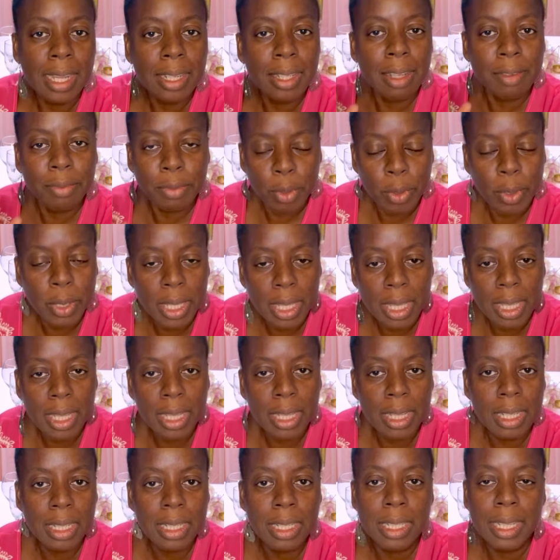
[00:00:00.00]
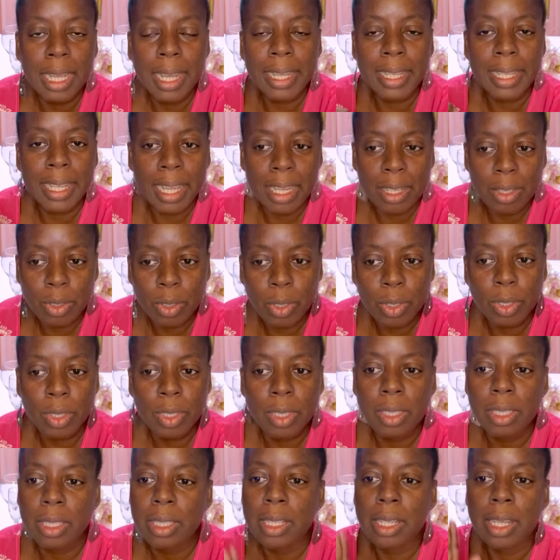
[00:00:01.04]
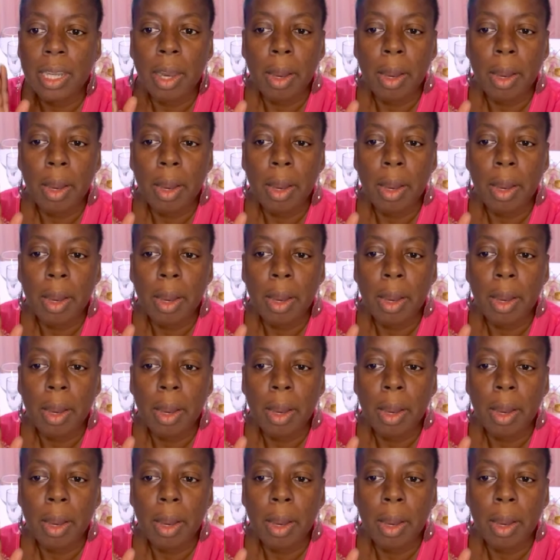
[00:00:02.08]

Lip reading: love cooking, I can cook,